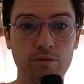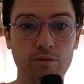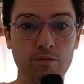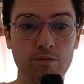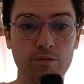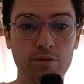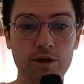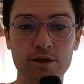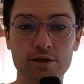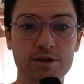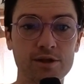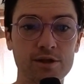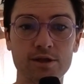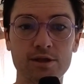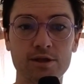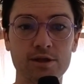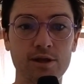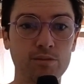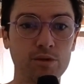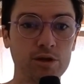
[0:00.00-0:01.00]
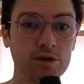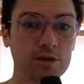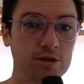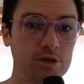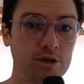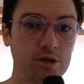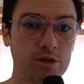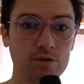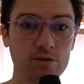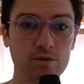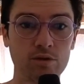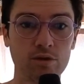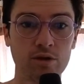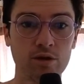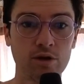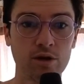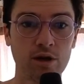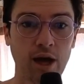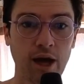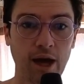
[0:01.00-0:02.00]
this is similar to
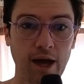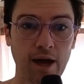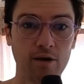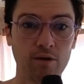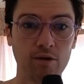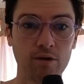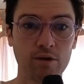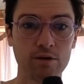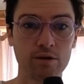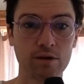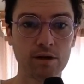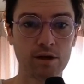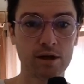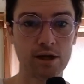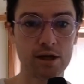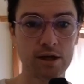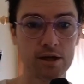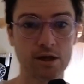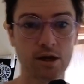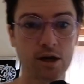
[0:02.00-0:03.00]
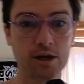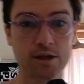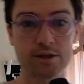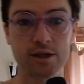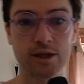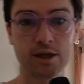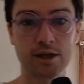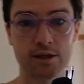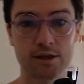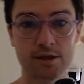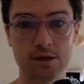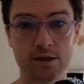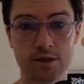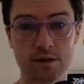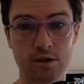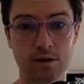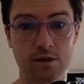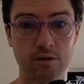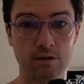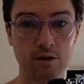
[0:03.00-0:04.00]
how in-context
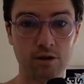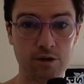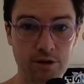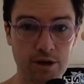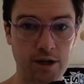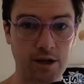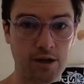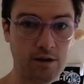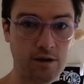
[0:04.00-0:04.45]
learning